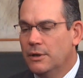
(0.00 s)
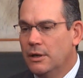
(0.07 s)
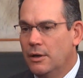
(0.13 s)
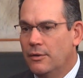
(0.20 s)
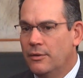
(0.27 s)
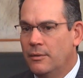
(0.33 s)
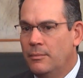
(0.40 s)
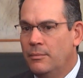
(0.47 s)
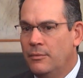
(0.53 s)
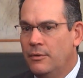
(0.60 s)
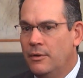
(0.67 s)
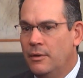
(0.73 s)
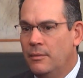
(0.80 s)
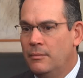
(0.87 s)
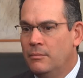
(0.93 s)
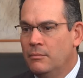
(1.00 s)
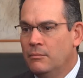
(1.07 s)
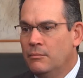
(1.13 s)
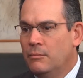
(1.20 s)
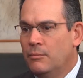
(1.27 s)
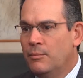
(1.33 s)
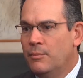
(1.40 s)
the
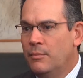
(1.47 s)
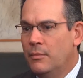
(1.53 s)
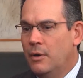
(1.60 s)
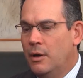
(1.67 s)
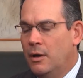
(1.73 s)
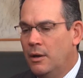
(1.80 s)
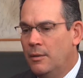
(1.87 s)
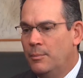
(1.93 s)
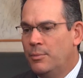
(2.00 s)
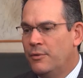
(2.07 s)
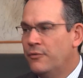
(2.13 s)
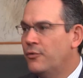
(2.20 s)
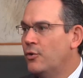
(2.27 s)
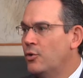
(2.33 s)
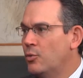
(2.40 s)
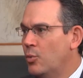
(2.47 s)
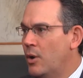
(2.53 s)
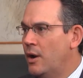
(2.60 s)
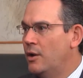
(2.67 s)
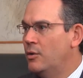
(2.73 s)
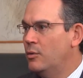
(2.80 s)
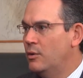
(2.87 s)
preferred
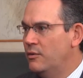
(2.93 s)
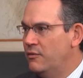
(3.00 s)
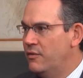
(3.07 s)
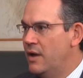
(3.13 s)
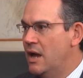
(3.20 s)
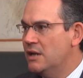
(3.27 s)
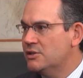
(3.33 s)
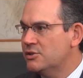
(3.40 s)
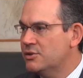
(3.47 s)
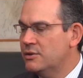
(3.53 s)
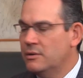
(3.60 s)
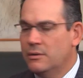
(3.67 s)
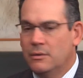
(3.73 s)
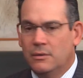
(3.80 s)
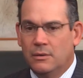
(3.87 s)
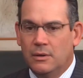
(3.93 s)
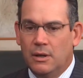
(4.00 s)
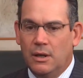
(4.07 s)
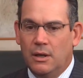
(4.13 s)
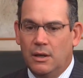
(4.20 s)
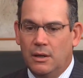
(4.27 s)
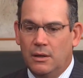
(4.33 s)
way to invest
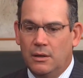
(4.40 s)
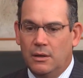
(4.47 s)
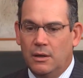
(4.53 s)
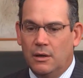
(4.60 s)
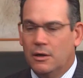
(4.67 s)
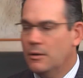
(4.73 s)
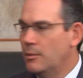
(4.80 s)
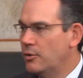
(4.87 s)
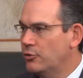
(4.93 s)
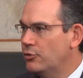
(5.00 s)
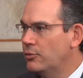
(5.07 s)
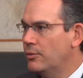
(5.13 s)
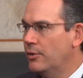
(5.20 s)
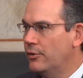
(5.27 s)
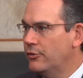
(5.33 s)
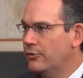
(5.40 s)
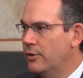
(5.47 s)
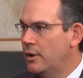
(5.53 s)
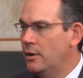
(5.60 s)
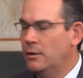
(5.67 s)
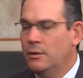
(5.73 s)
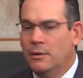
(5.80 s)
in commercial real
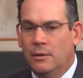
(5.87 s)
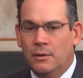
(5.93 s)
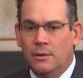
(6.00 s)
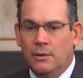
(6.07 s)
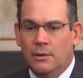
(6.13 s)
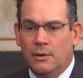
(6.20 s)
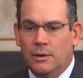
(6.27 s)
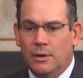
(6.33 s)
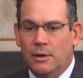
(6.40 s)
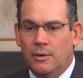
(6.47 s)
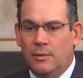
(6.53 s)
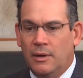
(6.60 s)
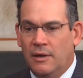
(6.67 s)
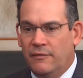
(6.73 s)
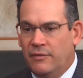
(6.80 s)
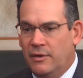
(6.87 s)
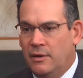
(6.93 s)
estate. We have